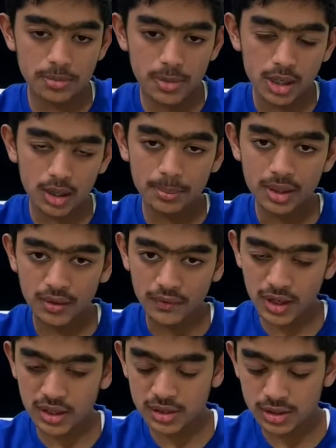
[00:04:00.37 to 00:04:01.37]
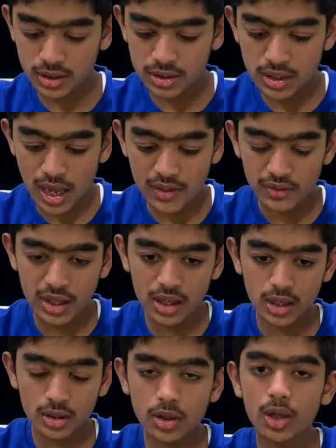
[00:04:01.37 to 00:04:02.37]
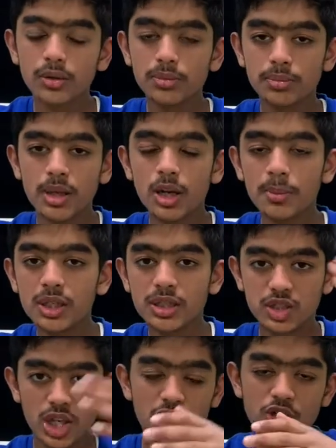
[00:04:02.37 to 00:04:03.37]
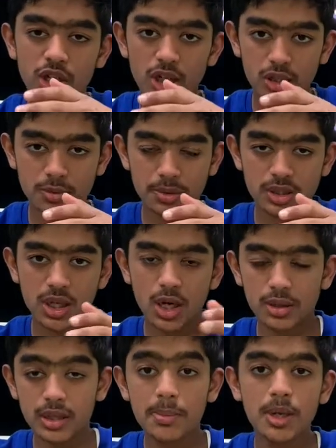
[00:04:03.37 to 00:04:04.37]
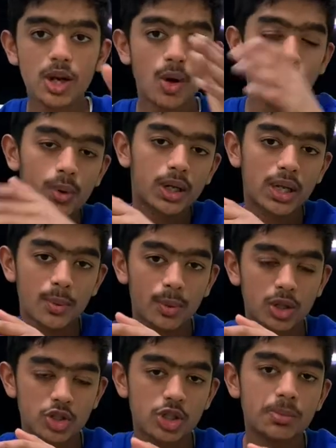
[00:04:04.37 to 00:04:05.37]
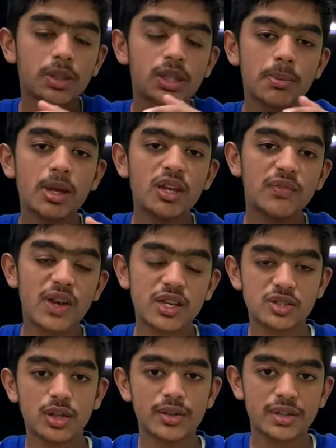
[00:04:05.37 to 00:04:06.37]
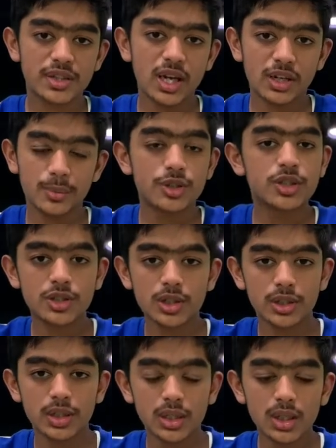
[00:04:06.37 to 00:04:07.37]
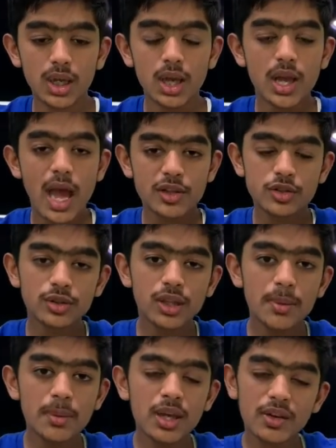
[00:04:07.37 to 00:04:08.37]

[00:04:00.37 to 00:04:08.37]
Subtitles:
may not be investors, and they may not be day traders per se, or they may not work at Wall Street, but they may invest on the side, which is good. And so they may